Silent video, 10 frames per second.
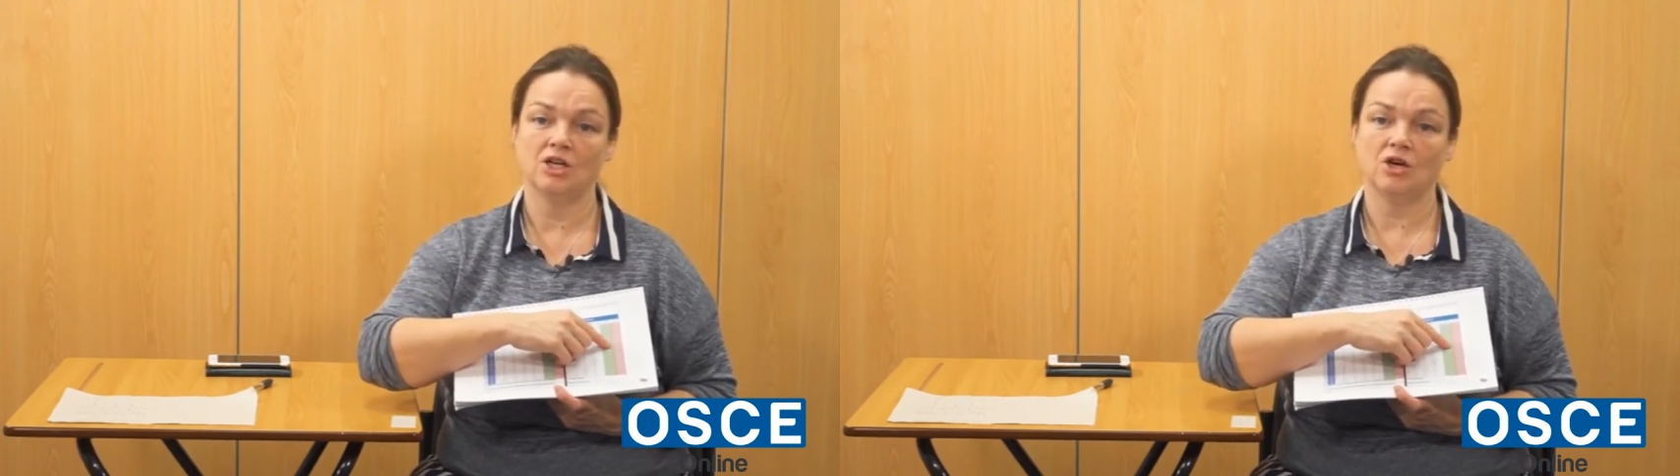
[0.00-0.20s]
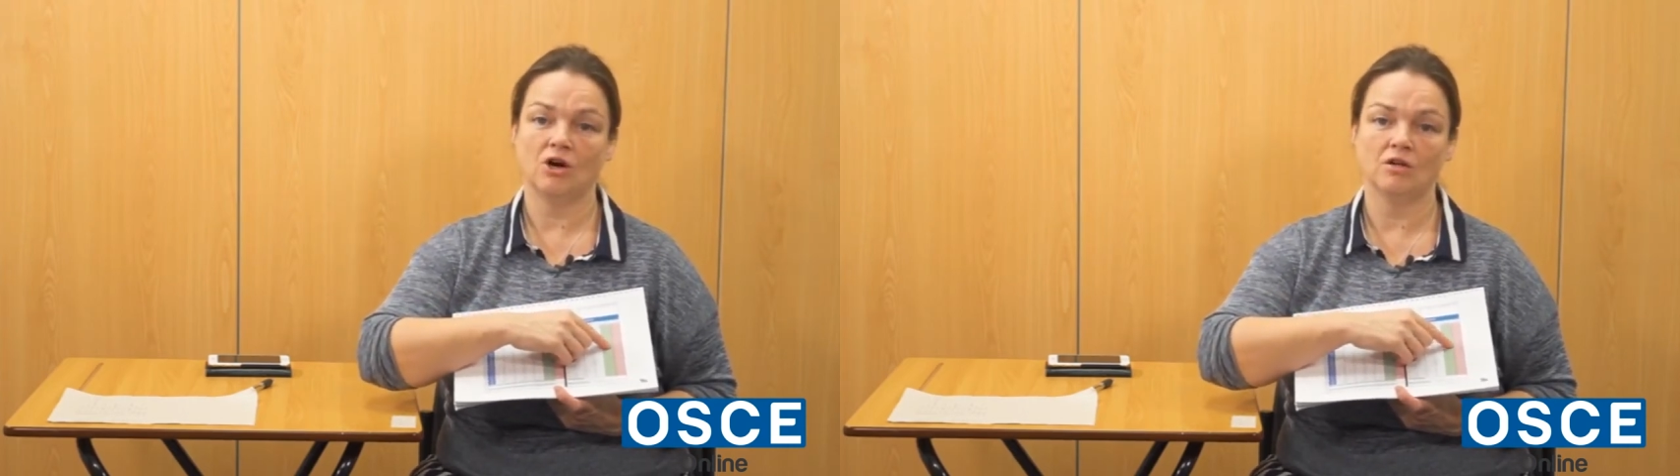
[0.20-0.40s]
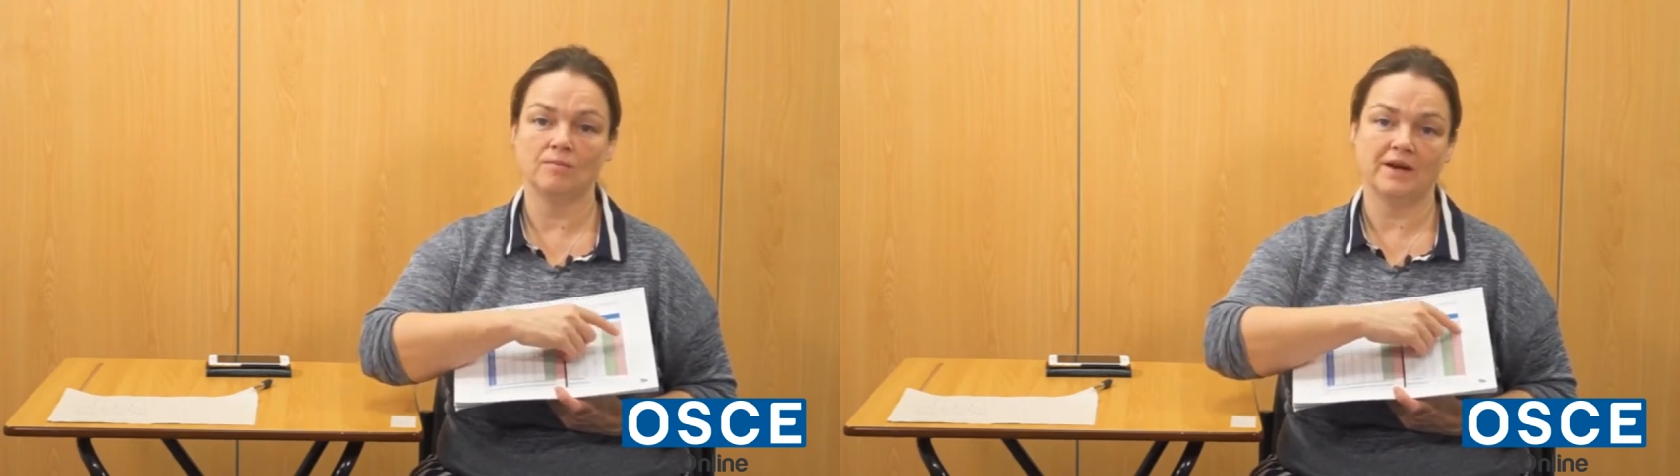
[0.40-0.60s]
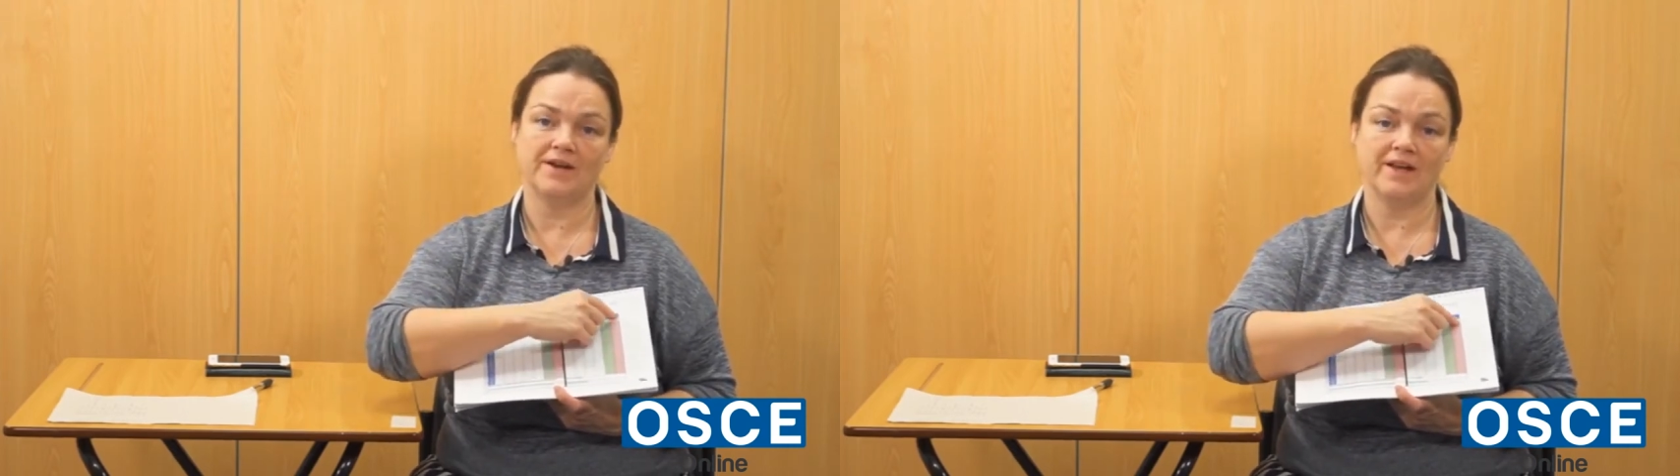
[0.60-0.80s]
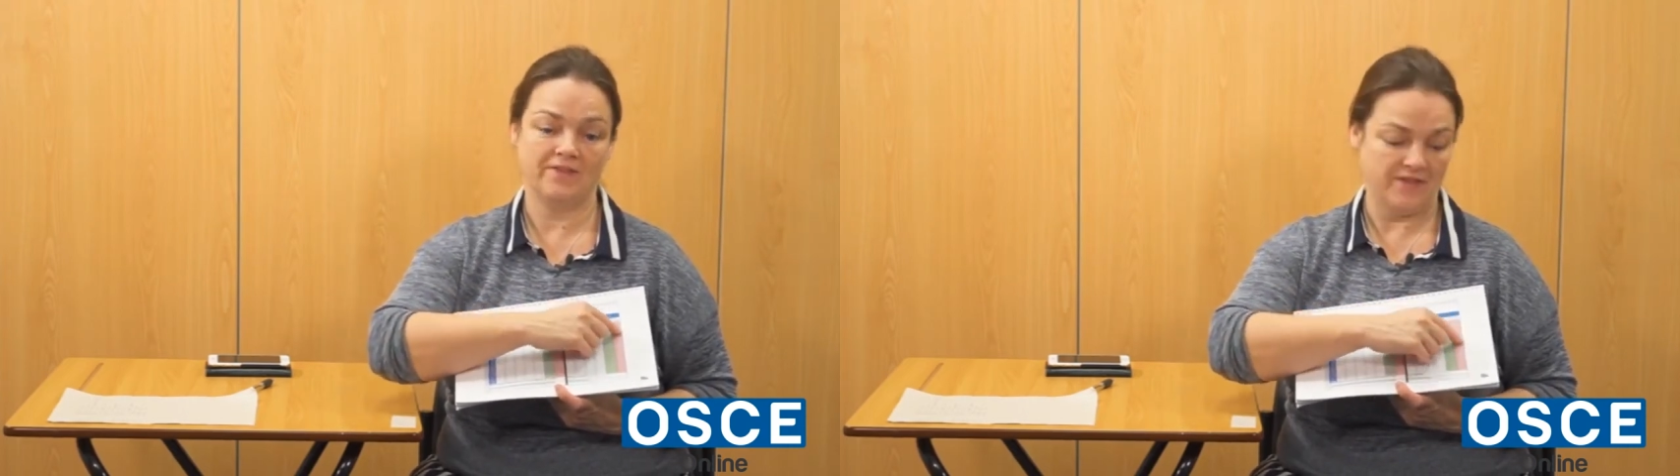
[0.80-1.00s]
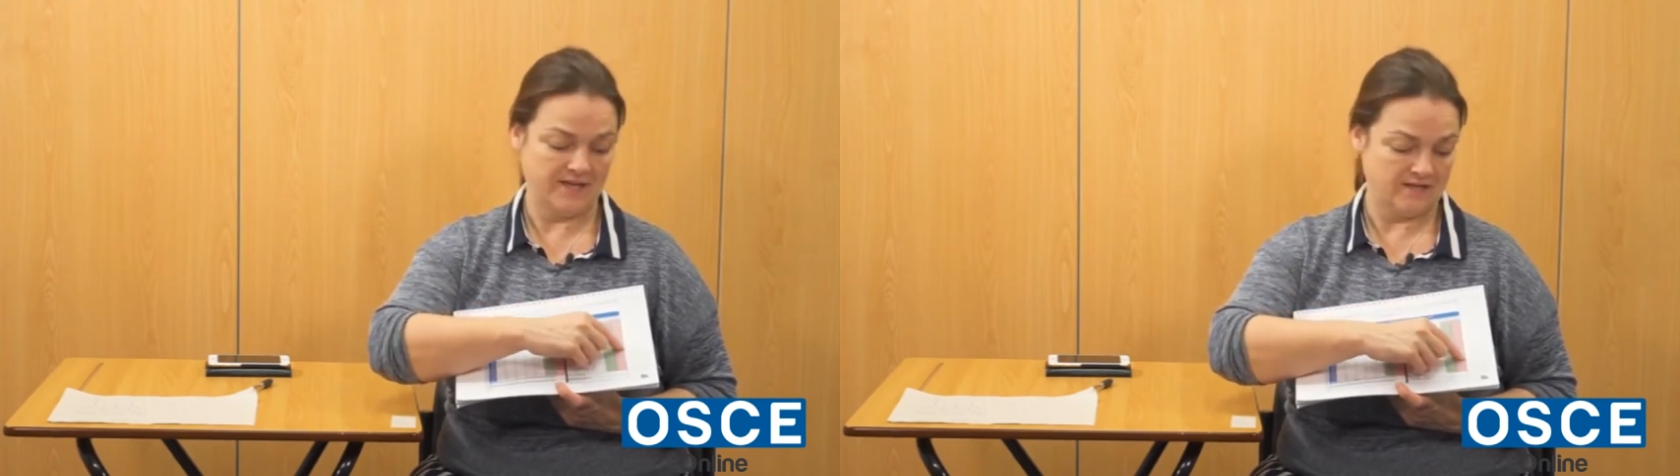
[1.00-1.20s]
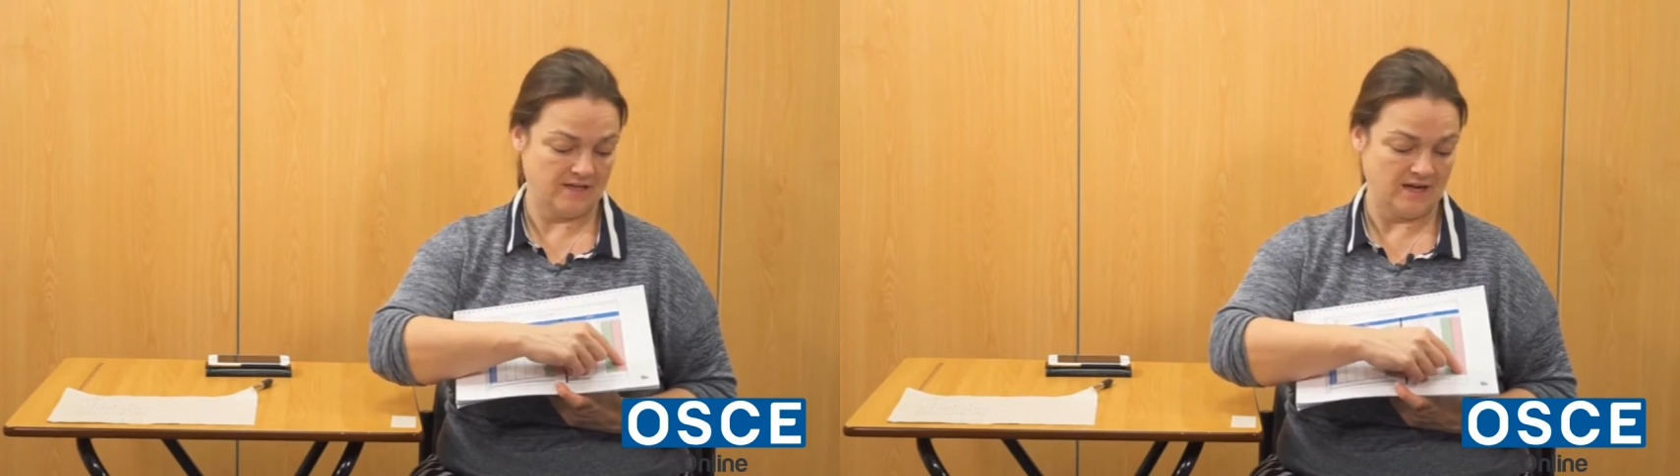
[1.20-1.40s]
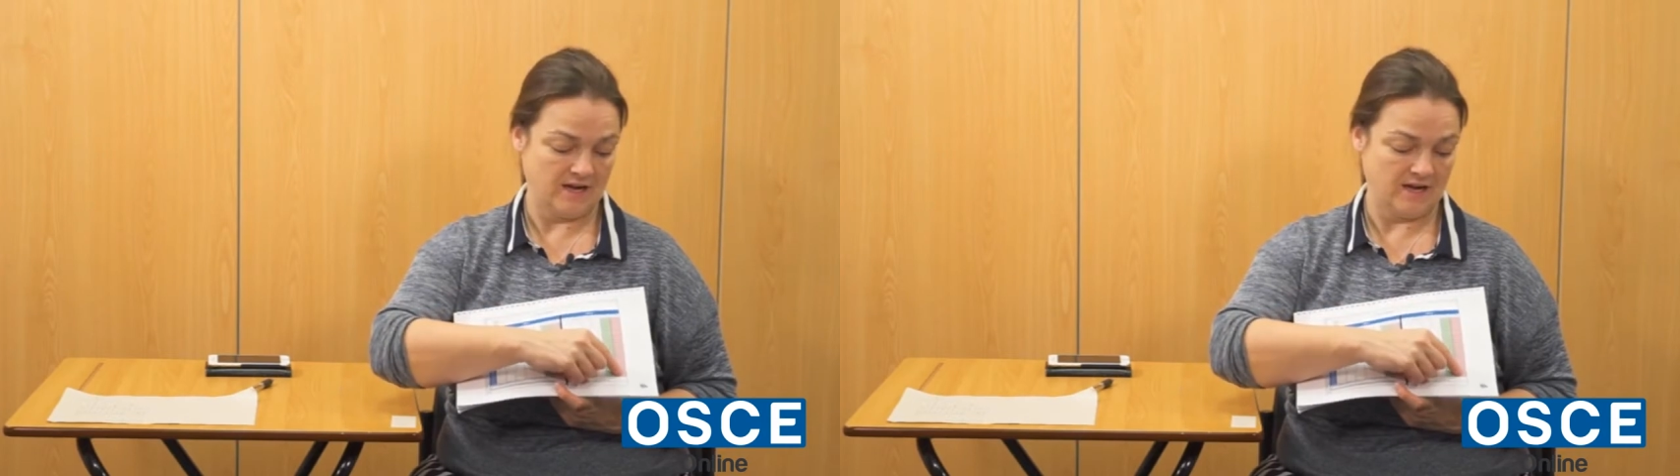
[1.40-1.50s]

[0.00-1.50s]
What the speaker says: column, and they're